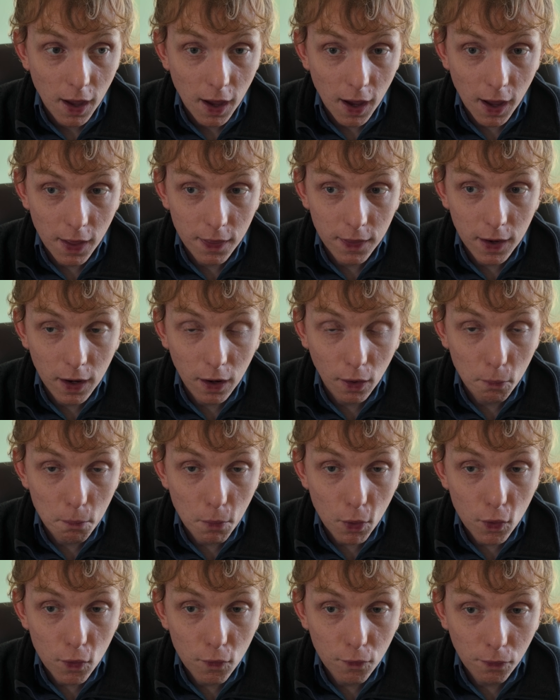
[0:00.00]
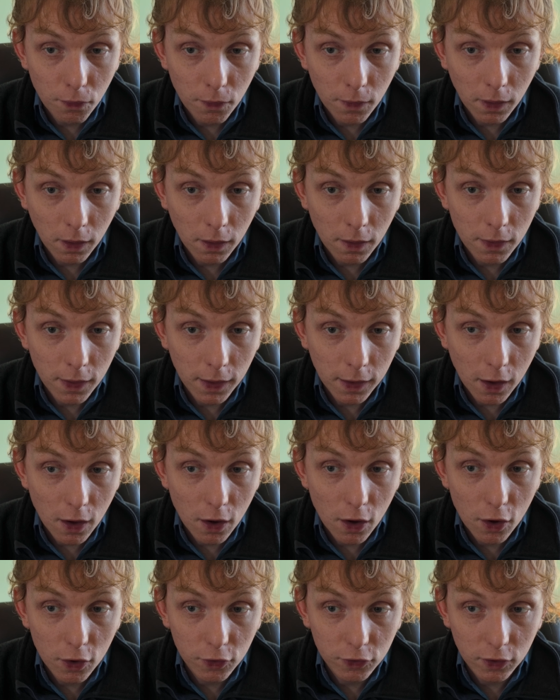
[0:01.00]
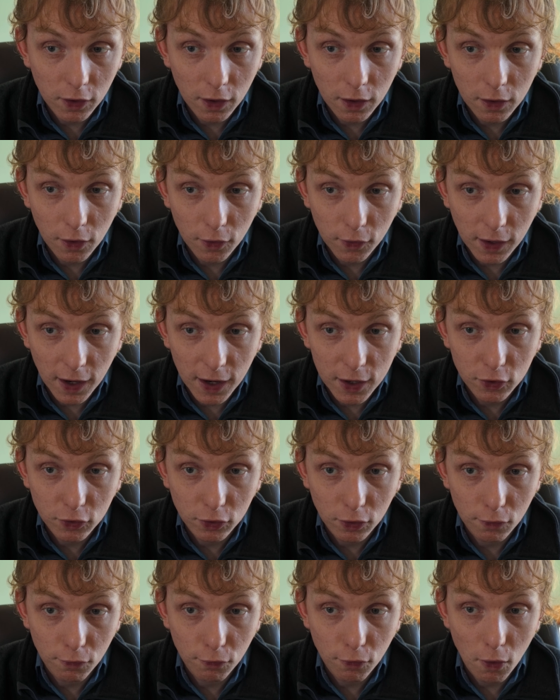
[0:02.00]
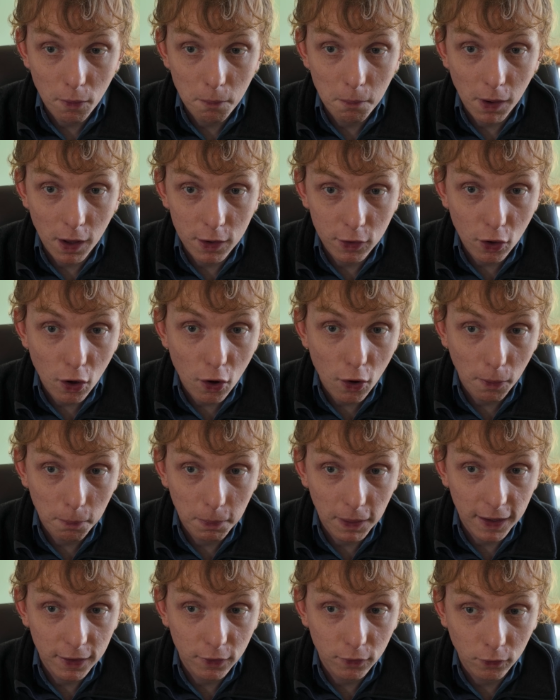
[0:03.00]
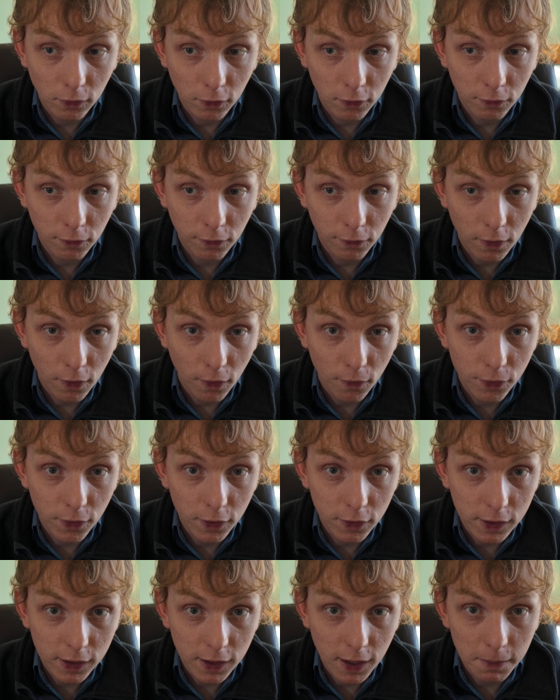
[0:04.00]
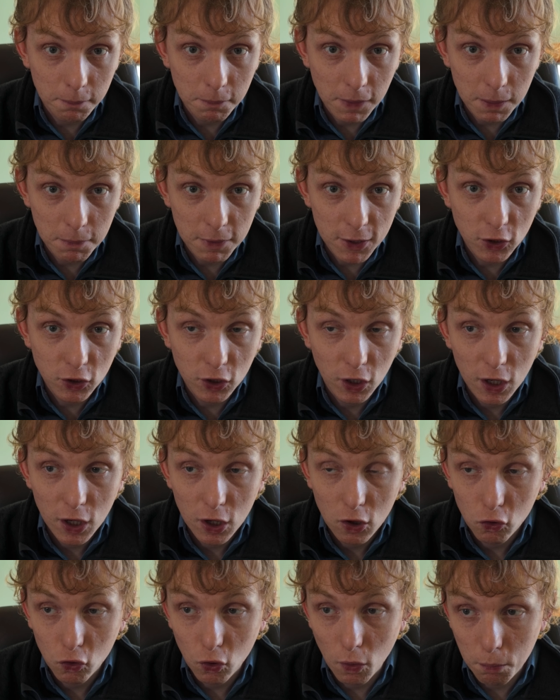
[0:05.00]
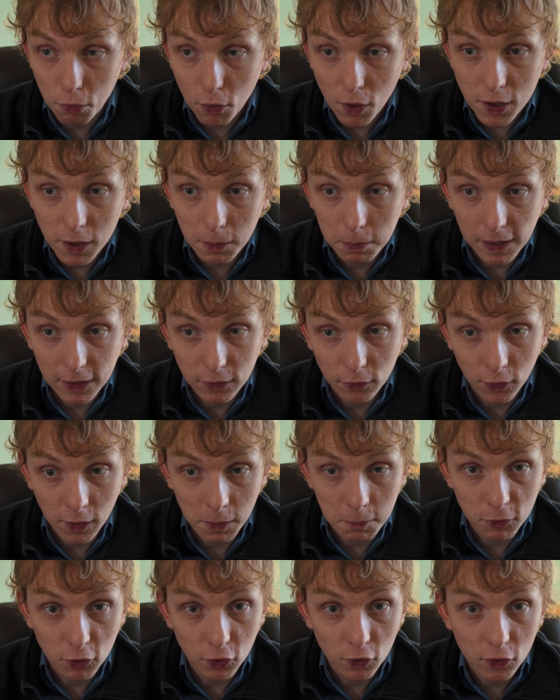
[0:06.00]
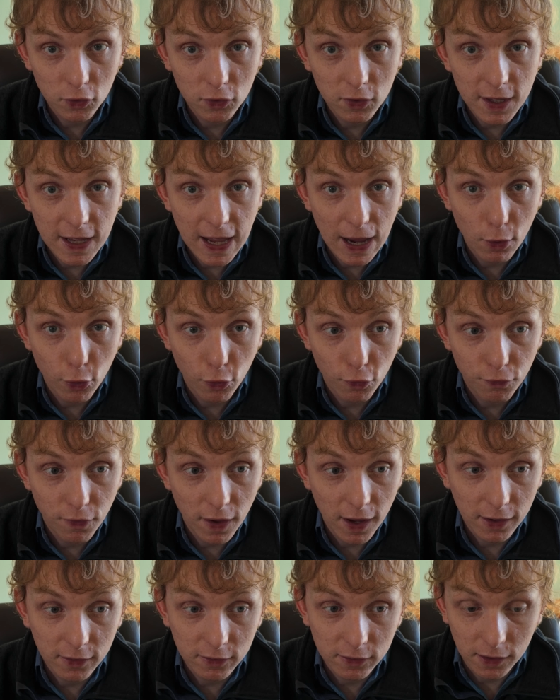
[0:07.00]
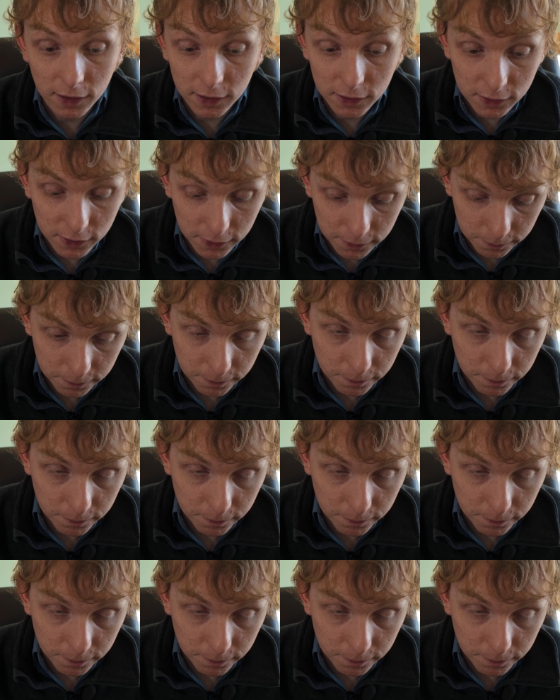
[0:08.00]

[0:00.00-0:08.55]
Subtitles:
And then I'll move the cursor location from a dark place on the image to a brighter place on the image. You can see how it affects it.